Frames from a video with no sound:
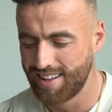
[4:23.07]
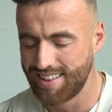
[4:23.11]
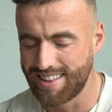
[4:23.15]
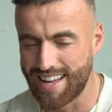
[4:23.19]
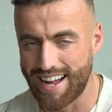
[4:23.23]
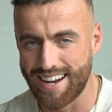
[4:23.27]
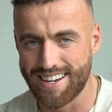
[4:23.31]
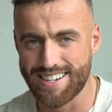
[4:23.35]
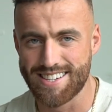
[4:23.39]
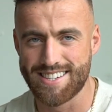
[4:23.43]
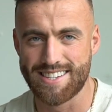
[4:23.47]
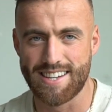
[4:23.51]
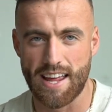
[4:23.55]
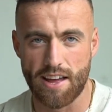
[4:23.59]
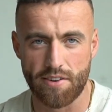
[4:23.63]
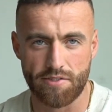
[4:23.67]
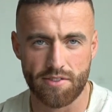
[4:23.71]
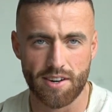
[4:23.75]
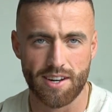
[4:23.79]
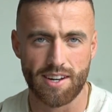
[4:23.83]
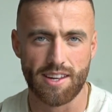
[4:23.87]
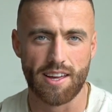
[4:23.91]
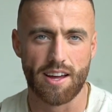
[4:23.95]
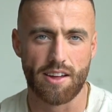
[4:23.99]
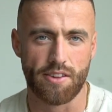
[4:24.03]
that is
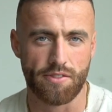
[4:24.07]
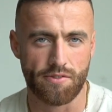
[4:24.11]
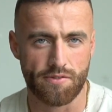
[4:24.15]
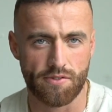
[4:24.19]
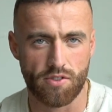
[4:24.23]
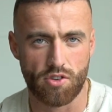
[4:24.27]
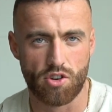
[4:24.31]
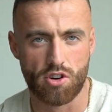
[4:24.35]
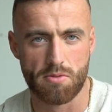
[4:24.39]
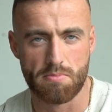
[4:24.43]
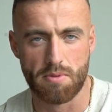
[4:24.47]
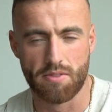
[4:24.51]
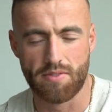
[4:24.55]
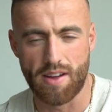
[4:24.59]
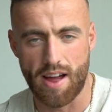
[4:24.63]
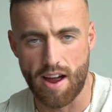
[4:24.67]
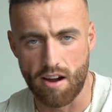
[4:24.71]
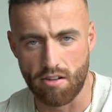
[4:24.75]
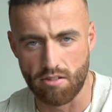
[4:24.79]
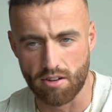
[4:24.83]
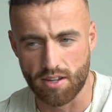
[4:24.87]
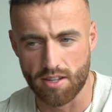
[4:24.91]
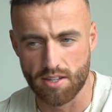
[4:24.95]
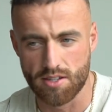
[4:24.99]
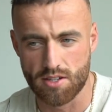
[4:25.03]
definitely a form of
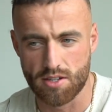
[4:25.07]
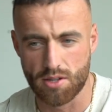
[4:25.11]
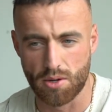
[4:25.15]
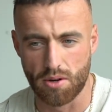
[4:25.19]
arrogance.